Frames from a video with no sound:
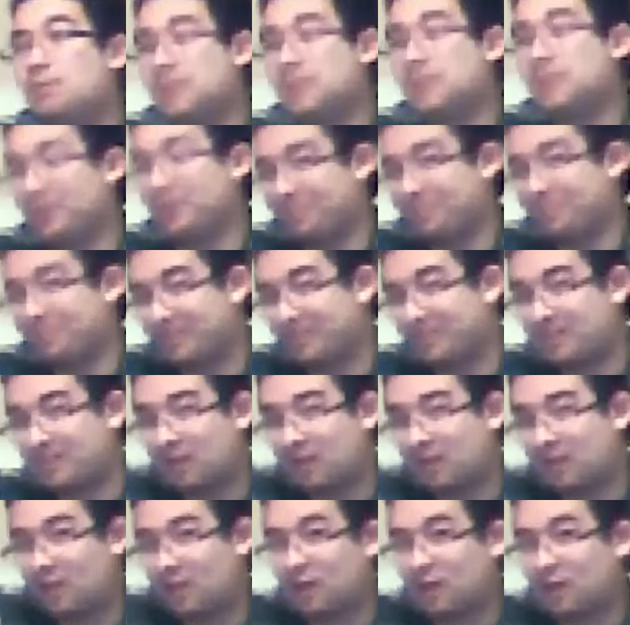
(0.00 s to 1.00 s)
But
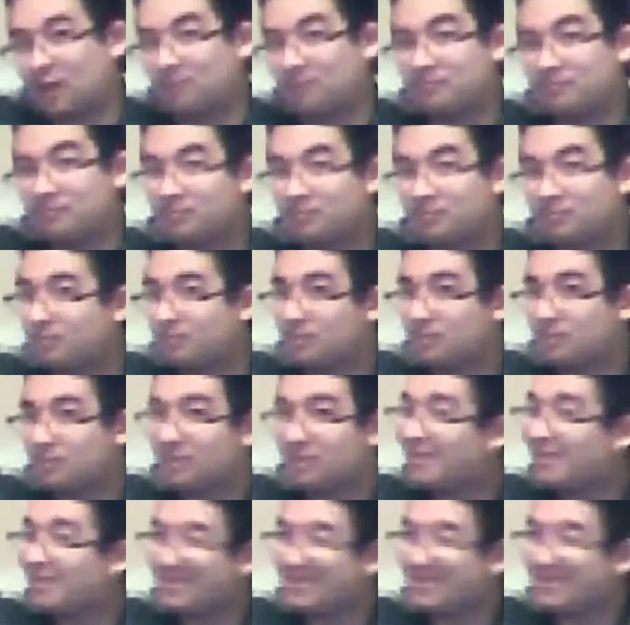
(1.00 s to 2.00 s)
hey,
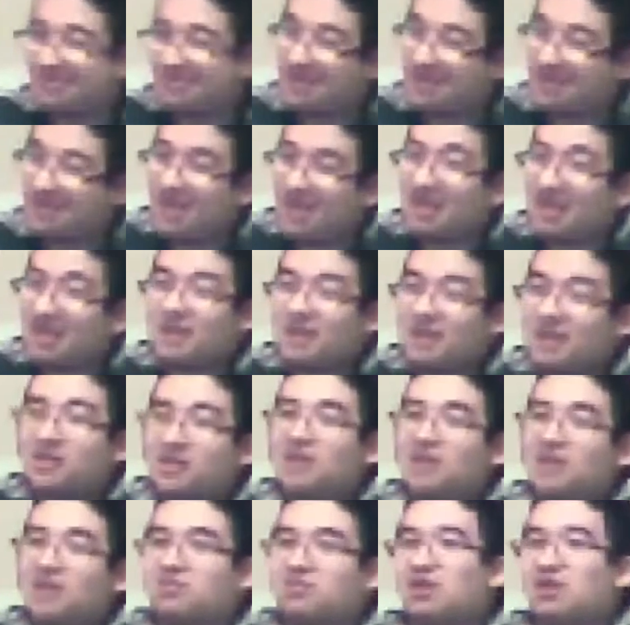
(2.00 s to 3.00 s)
better late
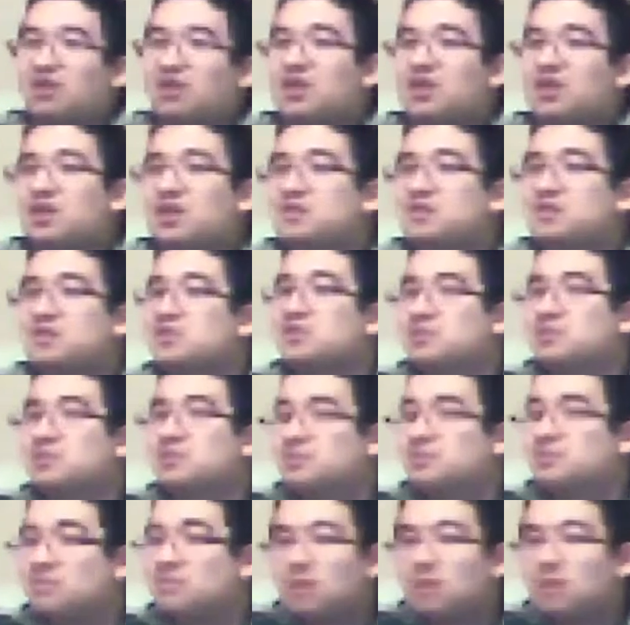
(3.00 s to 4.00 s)
than never, I guess.
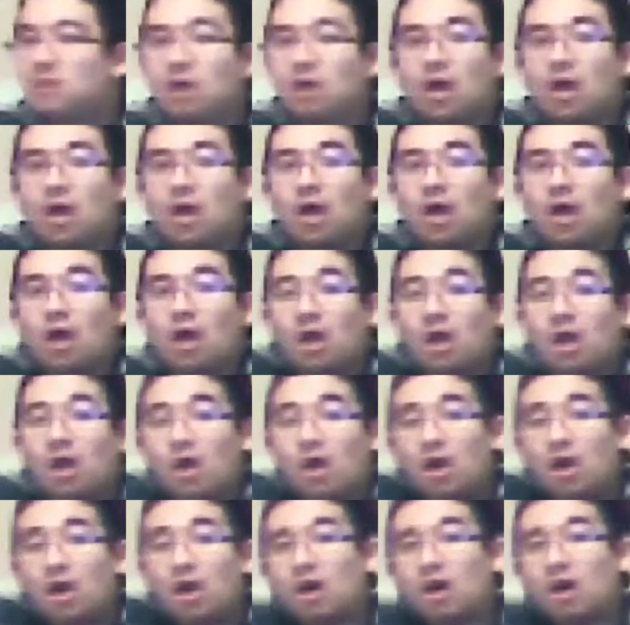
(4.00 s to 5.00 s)

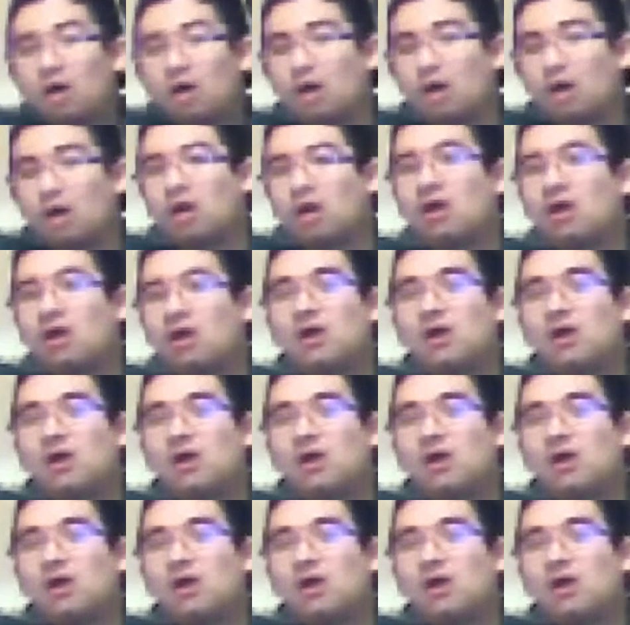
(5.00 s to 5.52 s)
Oh,